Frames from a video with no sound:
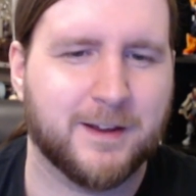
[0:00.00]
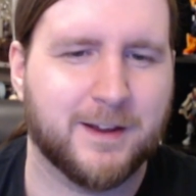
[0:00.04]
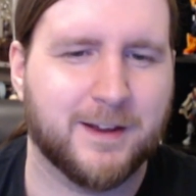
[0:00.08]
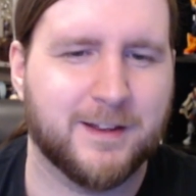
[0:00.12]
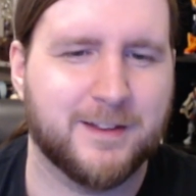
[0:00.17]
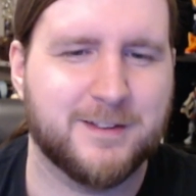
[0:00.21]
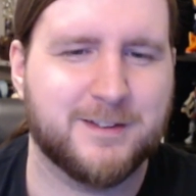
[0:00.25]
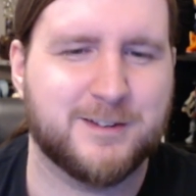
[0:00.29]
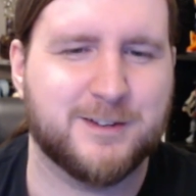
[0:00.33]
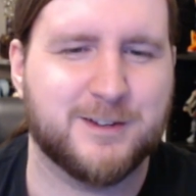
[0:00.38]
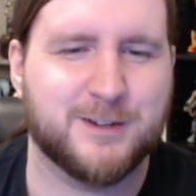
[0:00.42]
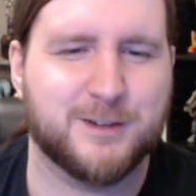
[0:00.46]

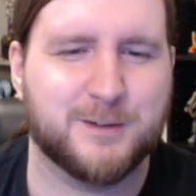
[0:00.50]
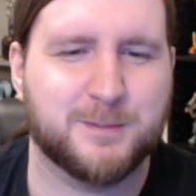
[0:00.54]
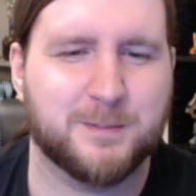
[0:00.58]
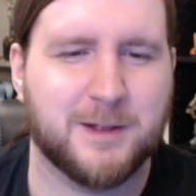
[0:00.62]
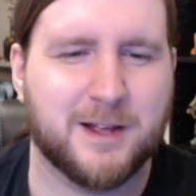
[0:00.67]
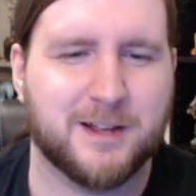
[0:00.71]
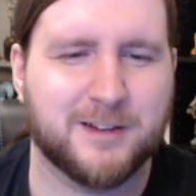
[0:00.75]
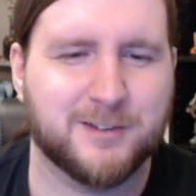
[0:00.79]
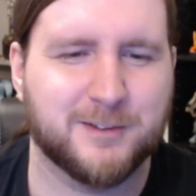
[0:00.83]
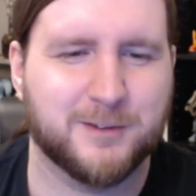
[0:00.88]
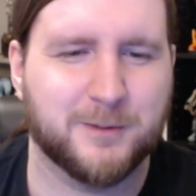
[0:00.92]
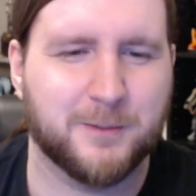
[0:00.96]
And she
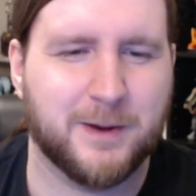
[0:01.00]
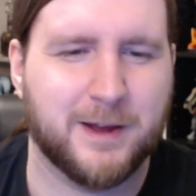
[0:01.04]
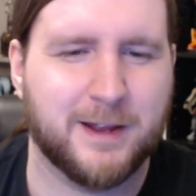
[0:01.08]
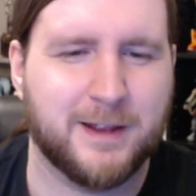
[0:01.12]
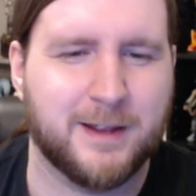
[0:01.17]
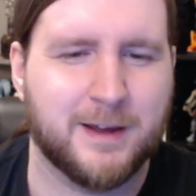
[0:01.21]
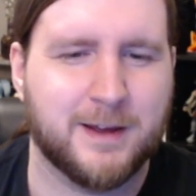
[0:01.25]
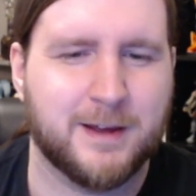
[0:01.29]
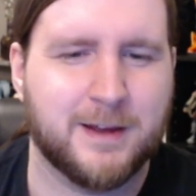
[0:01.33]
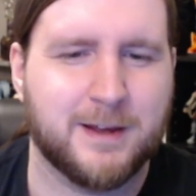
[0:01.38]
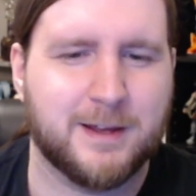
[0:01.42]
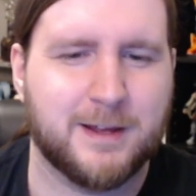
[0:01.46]
splashes
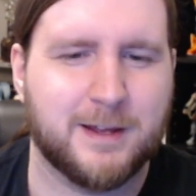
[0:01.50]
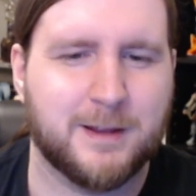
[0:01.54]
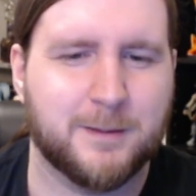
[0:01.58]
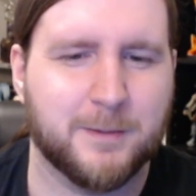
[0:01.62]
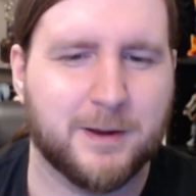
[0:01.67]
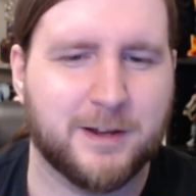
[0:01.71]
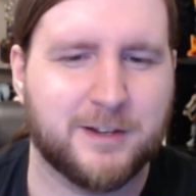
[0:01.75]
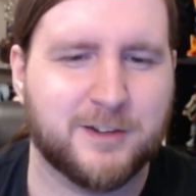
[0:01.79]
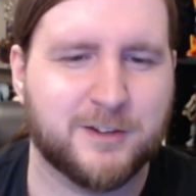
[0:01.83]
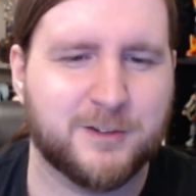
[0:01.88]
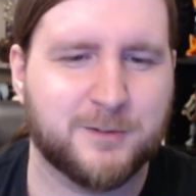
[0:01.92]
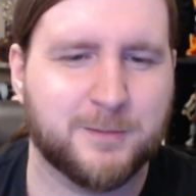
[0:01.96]
away. He
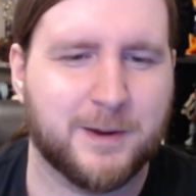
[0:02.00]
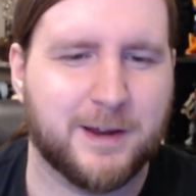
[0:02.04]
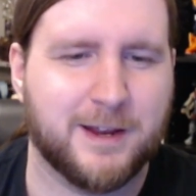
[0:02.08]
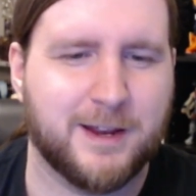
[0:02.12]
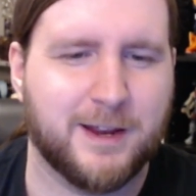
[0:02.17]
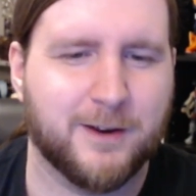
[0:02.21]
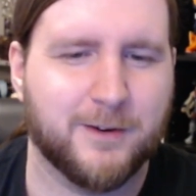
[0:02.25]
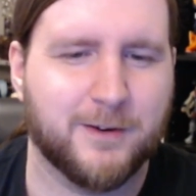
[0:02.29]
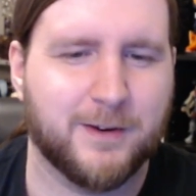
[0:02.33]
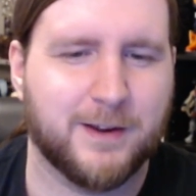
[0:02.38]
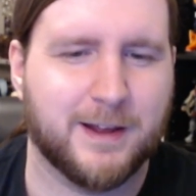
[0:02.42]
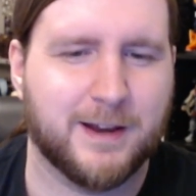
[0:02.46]
might touch my
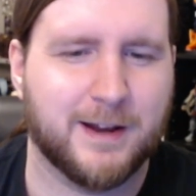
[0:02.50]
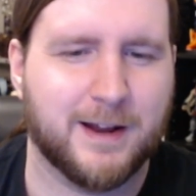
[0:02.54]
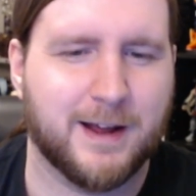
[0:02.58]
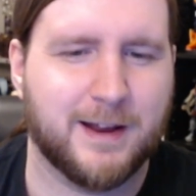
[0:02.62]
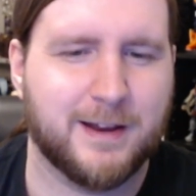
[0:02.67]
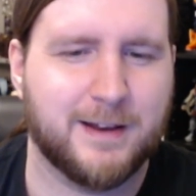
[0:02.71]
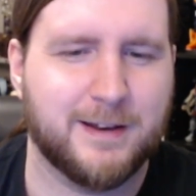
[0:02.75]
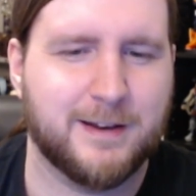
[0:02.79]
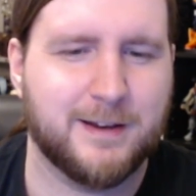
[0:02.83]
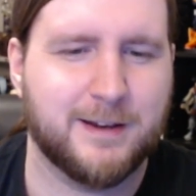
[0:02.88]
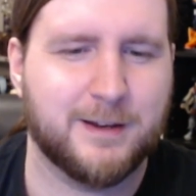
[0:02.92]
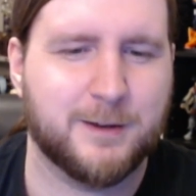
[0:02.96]
hair again.
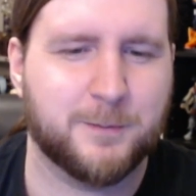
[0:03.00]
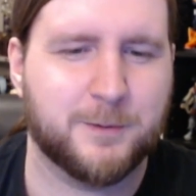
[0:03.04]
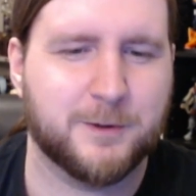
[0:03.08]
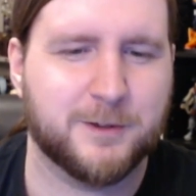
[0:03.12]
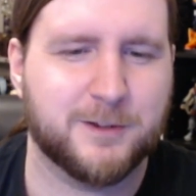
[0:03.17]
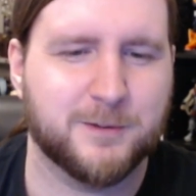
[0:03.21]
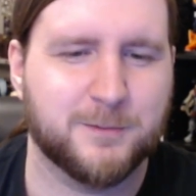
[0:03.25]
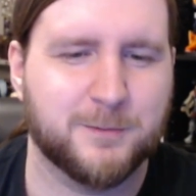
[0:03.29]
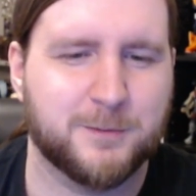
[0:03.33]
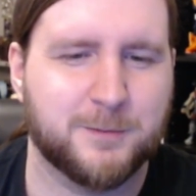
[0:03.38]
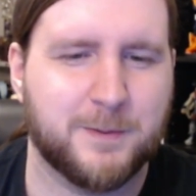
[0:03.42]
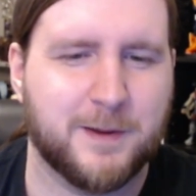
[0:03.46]
I need to
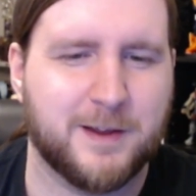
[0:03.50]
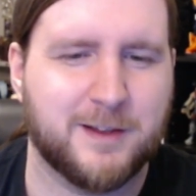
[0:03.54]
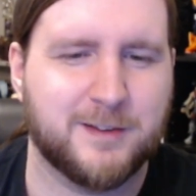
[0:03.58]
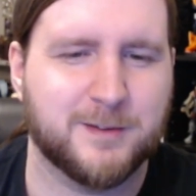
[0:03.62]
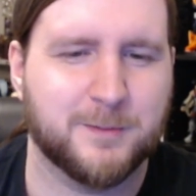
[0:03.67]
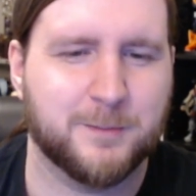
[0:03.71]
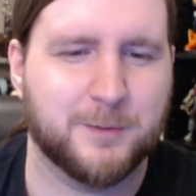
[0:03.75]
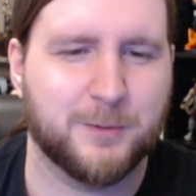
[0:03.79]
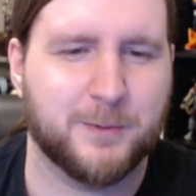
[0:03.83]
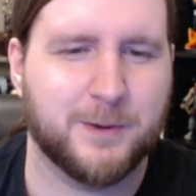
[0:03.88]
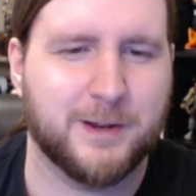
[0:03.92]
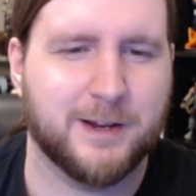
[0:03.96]
put some space
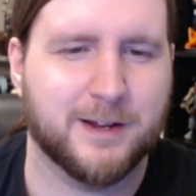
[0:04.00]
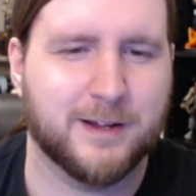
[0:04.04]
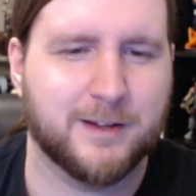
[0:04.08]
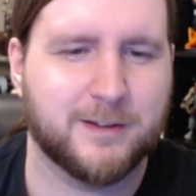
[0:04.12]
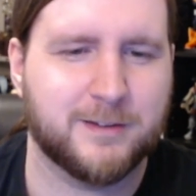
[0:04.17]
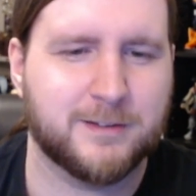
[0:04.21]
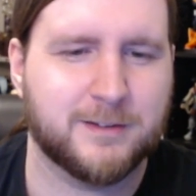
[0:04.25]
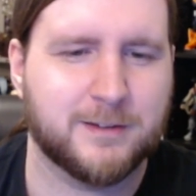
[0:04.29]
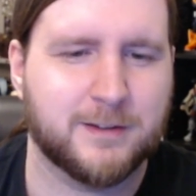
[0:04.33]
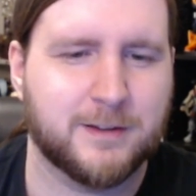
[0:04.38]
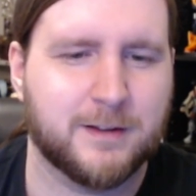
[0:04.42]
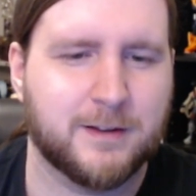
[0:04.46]
in between
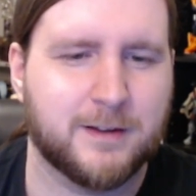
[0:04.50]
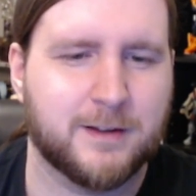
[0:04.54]
us.